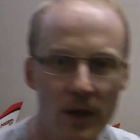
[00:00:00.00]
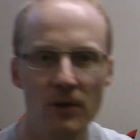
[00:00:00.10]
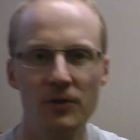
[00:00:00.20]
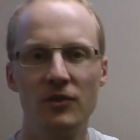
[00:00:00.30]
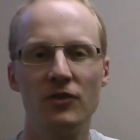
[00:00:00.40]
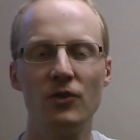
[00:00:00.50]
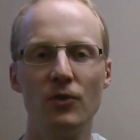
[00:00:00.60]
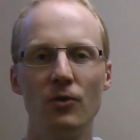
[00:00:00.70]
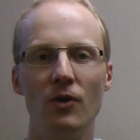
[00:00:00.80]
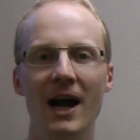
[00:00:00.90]
out
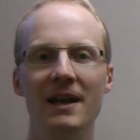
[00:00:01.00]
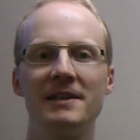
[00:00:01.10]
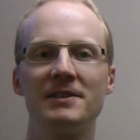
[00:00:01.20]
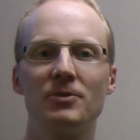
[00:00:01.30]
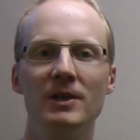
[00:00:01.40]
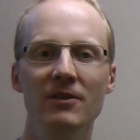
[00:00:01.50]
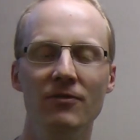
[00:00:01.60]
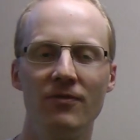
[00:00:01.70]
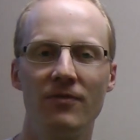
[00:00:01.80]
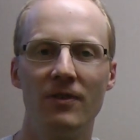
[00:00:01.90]
to Alex
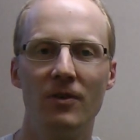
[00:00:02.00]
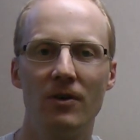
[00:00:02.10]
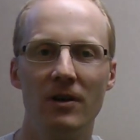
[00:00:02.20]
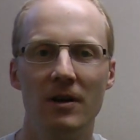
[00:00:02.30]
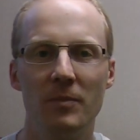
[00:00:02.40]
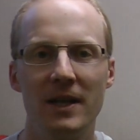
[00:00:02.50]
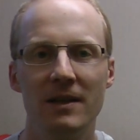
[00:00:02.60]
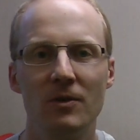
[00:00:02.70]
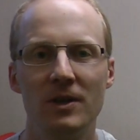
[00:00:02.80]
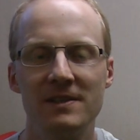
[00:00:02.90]
Greve, or
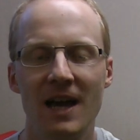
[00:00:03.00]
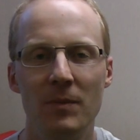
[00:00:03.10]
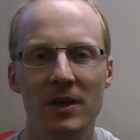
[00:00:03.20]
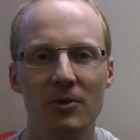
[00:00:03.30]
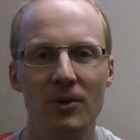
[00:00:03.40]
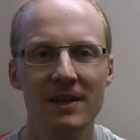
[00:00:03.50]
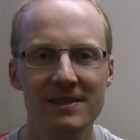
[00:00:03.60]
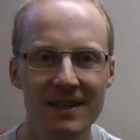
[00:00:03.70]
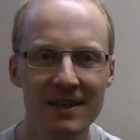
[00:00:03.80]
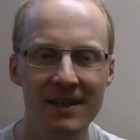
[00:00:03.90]
better known as I B
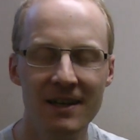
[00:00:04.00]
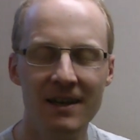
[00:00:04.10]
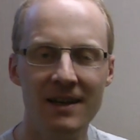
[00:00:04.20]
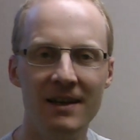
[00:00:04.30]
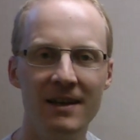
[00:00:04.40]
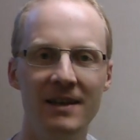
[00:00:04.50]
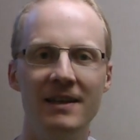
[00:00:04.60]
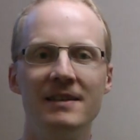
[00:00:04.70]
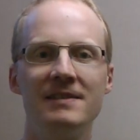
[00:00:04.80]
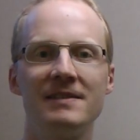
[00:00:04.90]
Crazy.
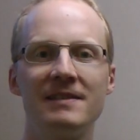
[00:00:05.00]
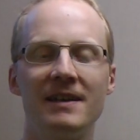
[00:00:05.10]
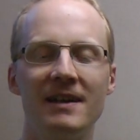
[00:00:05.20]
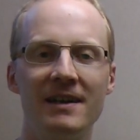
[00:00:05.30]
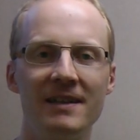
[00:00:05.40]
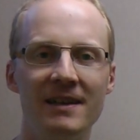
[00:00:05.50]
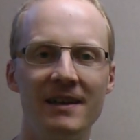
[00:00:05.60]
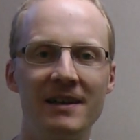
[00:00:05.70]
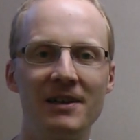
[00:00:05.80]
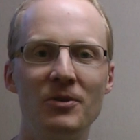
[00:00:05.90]
He's the,
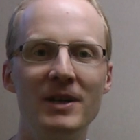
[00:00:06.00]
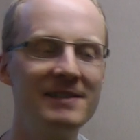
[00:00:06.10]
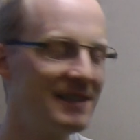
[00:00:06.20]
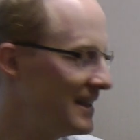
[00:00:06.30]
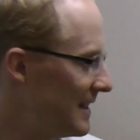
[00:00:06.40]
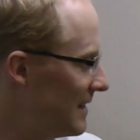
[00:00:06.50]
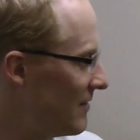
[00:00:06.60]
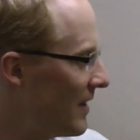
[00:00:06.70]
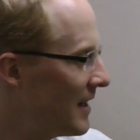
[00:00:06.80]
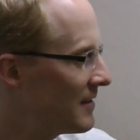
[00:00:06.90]
the crazy
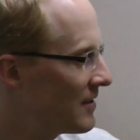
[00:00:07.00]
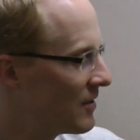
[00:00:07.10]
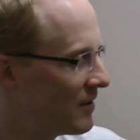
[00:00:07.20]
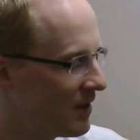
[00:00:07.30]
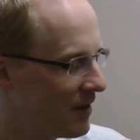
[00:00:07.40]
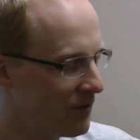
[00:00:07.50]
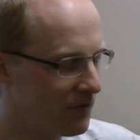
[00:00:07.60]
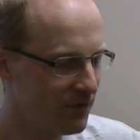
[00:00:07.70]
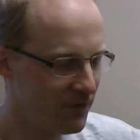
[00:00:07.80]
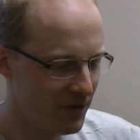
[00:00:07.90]
inventor of,
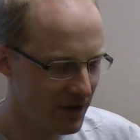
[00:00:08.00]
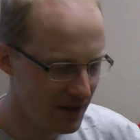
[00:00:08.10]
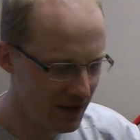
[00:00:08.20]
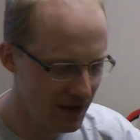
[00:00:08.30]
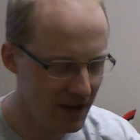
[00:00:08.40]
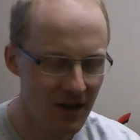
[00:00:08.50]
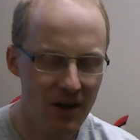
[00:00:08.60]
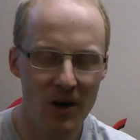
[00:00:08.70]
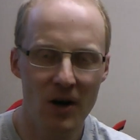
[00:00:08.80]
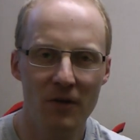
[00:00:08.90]

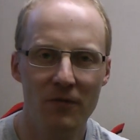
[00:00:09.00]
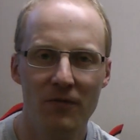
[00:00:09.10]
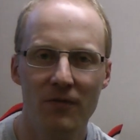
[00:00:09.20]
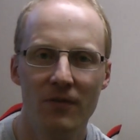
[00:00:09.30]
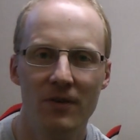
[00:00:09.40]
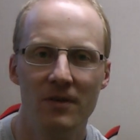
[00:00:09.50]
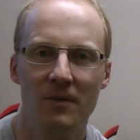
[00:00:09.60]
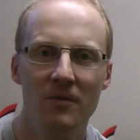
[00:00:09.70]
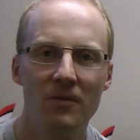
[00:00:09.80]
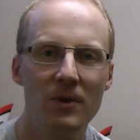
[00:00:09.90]
of
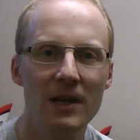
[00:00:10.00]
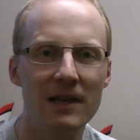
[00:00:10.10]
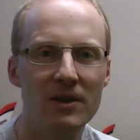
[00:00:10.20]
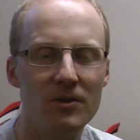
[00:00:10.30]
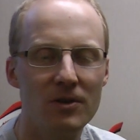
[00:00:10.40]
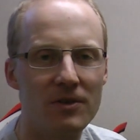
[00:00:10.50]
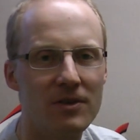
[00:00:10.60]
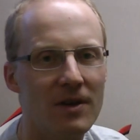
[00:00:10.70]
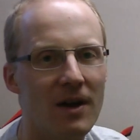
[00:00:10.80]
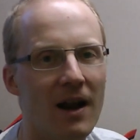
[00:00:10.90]
really good
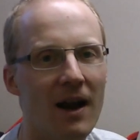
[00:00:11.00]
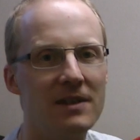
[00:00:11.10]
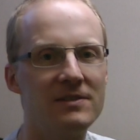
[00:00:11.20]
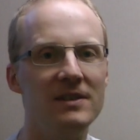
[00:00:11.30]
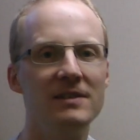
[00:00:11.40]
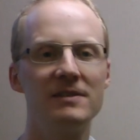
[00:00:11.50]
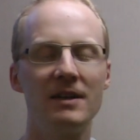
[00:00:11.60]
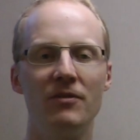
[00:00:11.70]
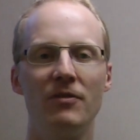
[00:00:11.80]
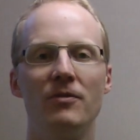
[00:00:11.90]
R C
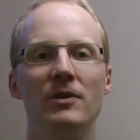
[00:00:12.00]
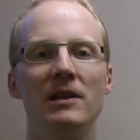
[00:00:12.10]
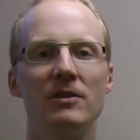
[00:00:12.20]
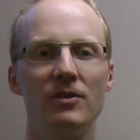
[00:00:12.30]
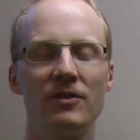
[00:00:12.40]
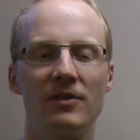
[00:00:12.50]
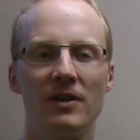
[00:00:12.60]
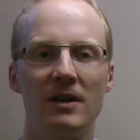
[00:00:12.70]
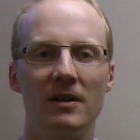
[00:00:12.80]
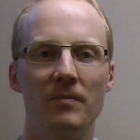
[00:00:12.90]
stuff, of really good
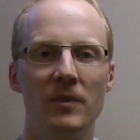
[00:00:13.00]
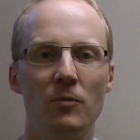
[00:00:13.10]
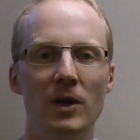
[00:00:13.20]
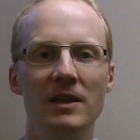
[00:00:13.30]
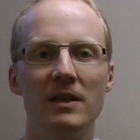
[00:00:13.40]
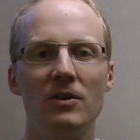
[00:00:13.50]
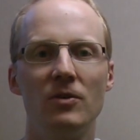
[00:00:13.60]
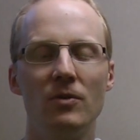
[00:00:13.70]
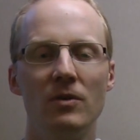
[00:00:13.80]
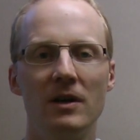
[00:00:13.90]
um,
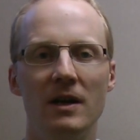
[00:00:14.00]
radio